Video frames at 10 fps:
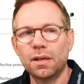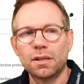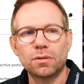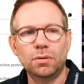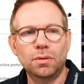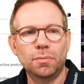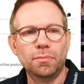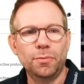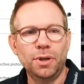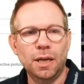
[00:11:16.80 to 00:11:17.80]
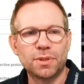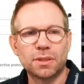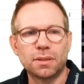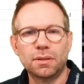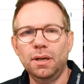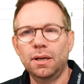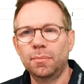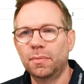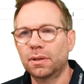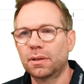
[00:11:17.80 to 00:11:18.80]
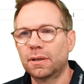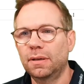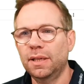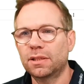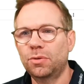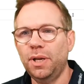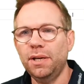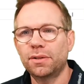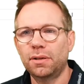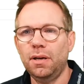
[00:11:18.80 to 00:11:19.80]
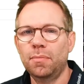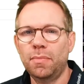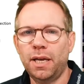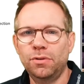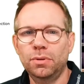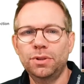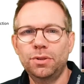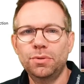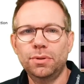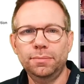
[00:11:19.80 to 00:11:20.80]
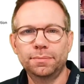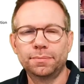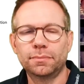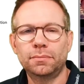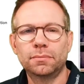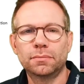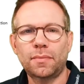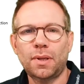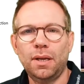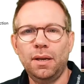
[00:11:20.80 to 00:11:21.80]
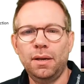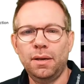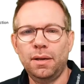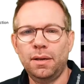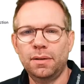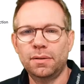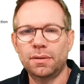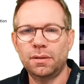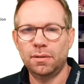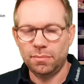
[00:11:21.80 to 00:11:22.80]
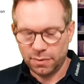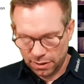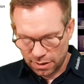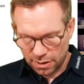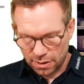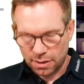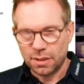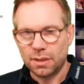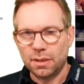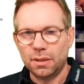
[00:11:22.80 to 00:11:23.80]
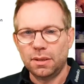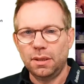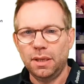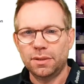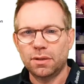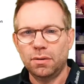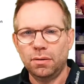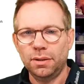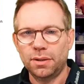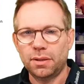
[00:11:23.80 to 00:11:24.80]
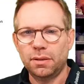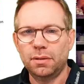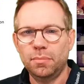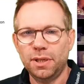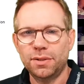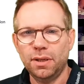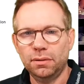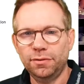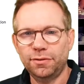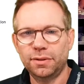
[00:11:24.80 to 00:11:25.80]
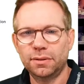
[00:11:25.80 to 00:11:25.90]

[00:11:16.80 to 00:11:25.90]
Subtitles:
So perhaps let's create a manual user, and let's call it myself.